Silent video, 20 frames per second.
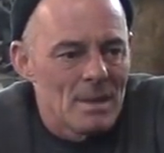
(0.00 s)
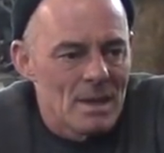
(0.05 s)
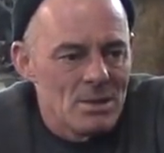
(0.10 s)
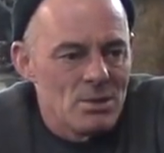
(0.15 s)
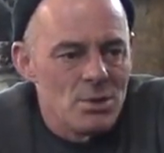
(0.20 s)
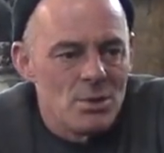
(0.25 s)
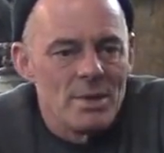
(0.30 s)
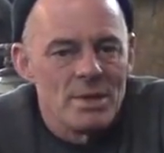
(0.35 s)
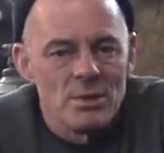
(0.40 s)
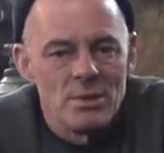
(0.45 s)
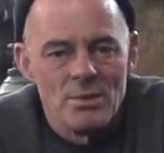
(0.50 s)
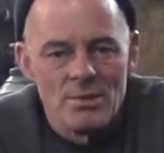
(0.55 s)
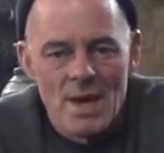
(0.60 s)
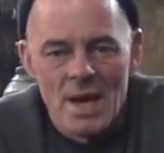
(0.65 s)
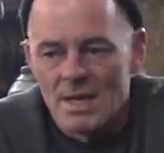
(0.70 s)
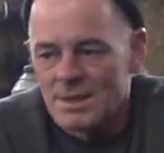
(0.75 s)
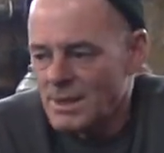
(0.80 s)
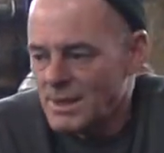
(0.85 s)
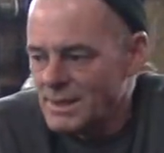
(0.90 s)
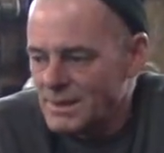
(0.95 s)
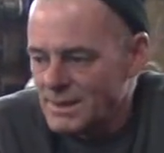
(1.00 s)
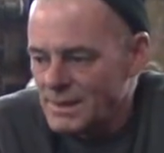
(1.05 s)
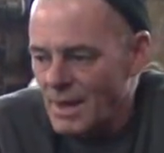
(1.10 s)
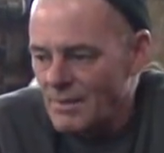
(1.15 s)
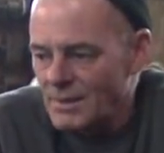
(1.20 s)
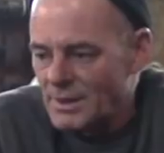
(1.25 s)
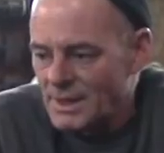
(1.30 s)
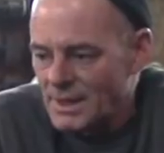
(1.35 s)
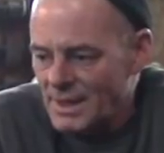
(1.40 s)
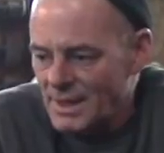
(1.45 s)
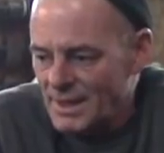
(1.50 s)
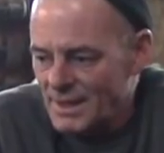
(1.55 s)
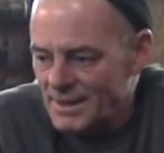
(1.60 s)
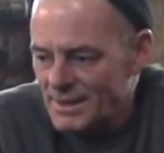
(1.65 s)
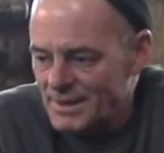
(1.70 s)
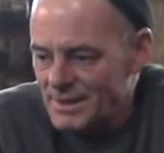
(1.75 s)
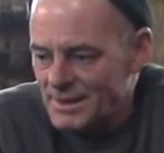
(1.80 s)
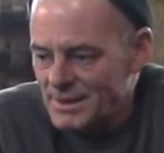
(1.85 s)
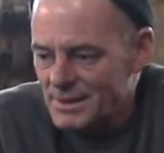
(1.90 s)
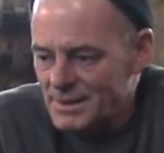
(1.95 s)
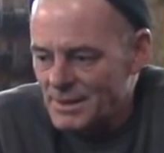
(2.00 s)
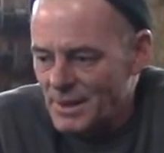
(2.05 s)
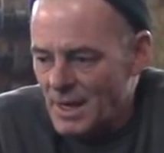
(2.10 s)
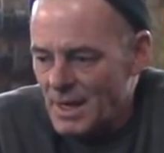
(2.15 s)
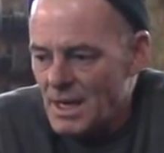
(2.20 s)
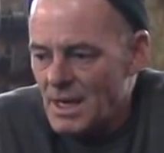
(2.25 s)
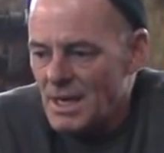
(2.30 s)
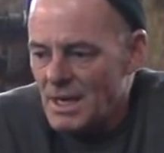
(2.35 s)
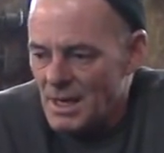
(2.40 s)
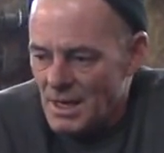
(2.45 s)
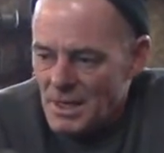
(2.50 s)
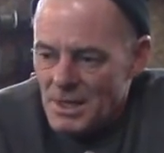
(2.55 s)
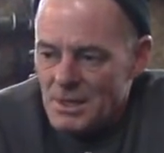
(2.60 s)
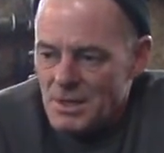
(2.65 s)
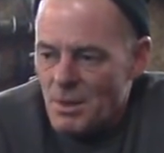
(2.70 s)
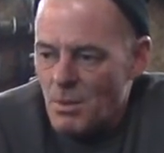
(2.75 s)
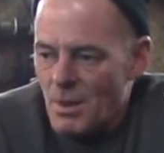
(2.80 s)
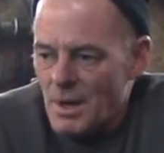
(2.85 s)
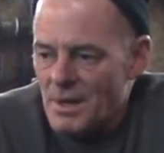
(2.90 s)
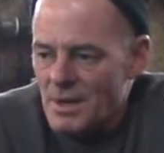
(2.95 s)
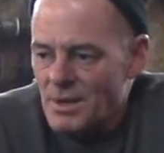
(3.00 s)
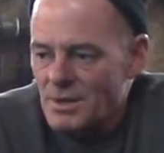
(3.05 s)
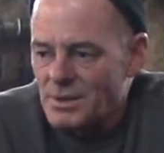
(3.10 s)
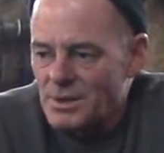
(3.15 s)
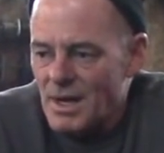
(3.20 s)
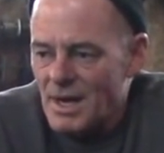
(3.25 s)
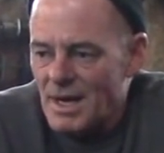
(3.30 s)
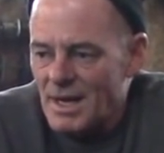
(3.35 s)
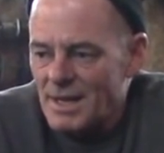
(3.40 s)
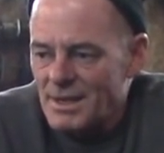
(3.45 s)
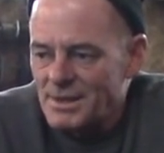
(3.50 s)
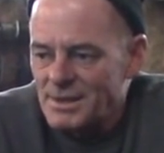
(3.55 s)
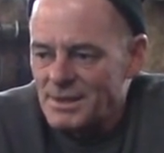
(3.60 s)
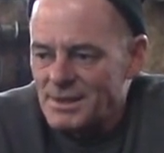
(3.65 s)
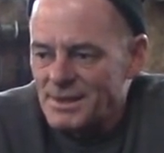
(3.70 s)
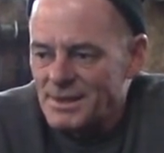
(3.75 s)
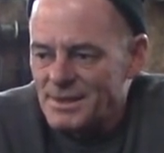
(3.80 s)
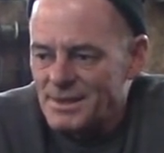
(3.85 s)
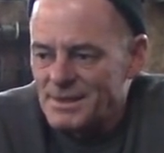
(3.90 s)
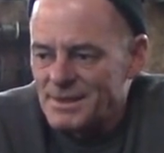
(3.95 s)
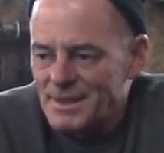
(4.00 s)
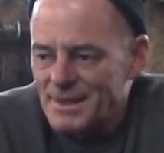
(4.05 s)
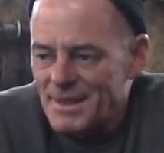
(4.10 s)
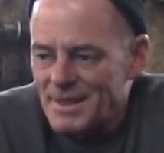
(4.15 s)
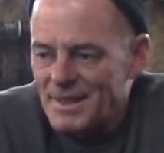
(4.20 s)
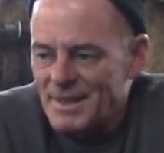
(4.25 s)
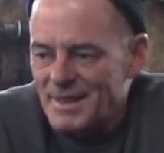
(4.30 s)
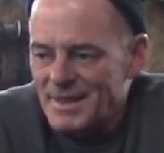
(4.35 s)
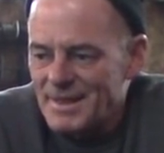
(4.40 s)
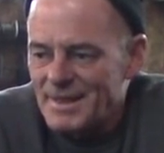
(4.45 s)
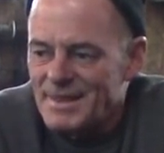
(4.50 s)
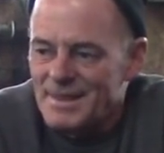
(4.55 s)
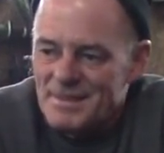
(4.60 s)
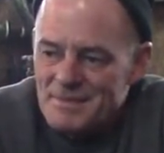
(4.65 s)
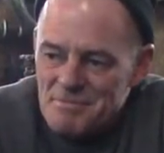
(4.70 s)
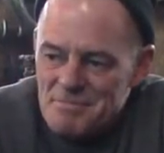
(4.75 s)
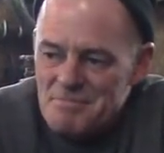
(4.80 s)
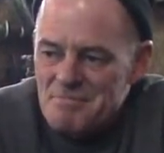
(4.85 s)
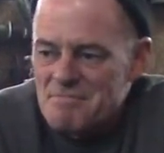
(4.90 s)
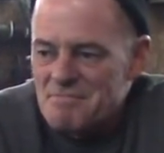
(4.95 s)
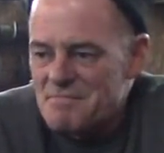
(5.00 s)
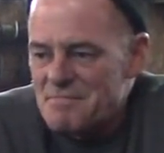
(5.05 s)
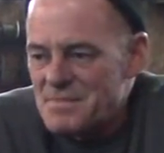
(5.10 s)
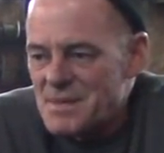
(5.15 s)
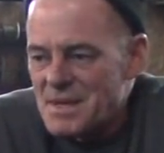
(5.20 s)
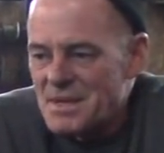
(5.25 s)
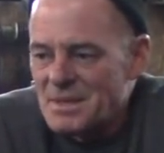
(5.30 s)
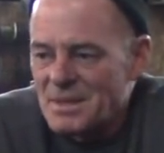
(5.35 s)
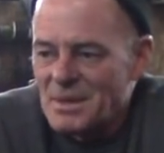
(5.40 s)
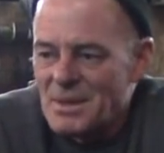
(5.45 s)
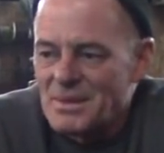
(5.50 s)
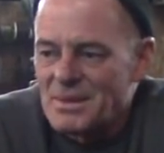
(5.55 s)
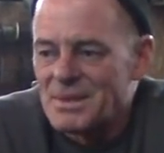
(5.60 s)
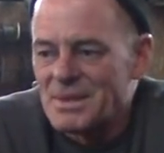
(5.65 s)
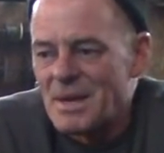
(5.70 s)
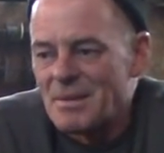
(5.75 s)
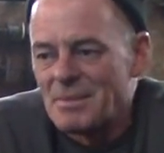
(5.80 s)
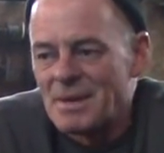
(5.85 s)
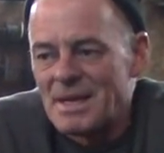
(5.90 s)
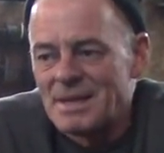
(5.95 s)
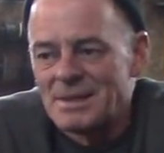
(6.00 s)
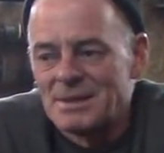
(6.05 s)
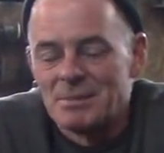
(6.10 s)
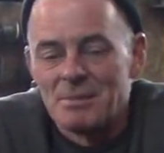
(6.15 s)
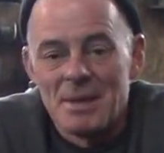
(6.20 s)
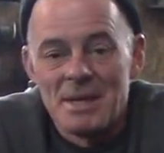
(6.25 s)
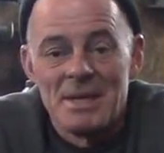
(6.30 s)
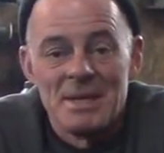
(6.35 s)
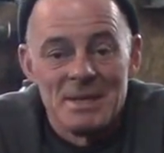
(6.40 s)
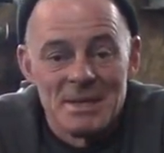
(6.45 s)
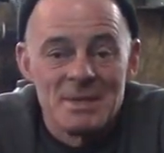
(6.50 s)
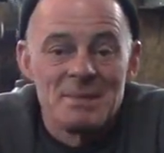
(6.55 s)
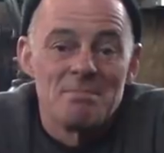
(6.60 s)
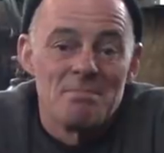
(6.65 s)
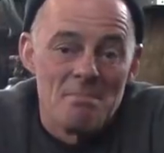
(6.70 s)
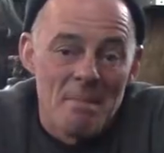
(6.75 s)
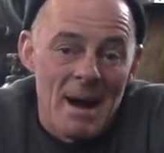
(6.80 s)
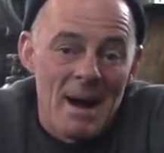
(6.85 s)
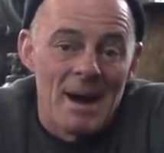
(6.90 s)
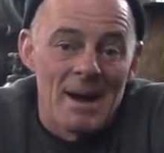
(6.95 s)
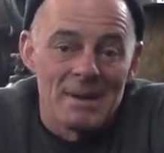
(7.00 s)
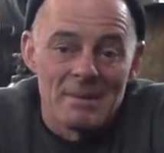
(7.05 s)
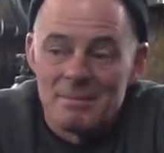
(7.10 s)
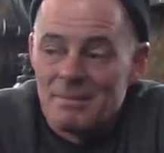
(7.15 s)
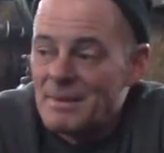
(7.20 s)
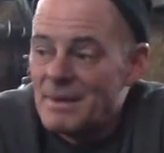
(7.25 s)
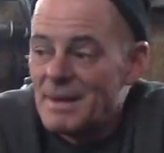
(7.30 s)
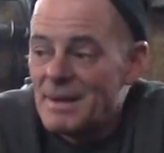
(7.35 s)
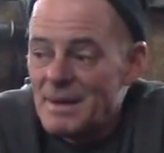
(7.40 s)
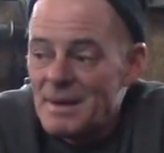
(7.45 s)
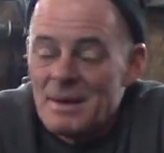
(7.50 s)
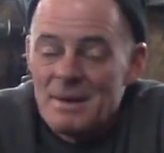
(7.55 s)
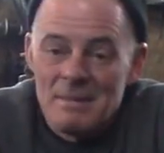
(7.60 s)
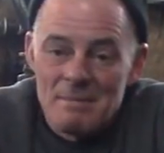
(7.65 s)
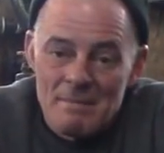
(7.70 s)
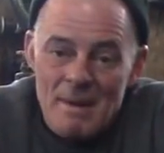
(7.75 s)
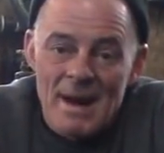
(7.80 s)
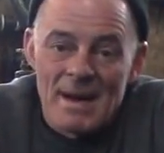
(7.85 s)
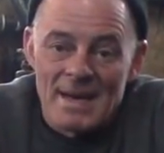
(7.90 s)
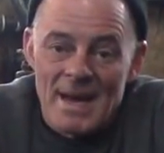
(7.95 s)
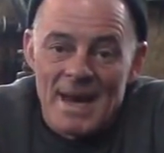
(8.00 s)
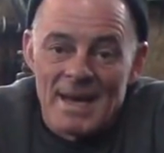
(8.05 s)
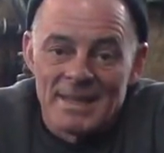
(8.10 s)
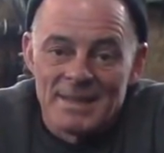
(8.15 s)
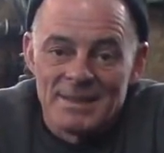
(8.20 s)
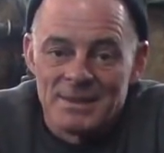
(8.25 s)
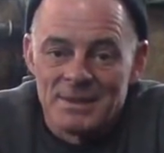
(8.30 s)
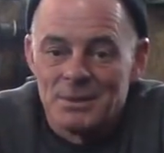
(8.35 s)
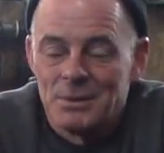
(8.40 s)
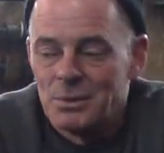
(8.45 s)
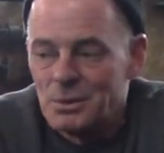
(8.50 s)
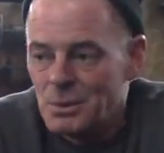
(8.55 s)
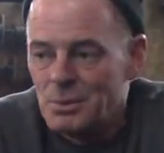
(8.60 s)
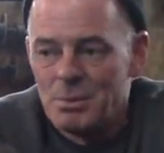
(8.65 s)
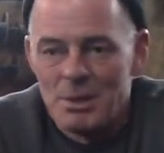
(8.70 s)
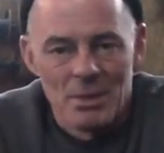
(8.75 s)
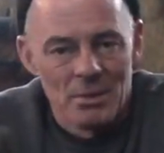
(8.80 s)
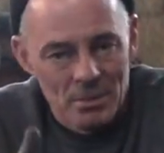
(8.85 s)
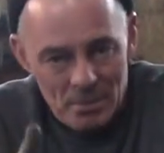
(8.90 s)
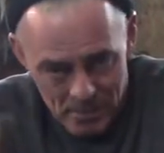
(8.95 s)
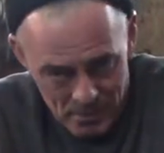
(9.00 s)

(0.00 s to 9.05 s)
during 2017, and it's like, you know, one of those guys that thinks along the same lines as me is Mark Atkinson, who built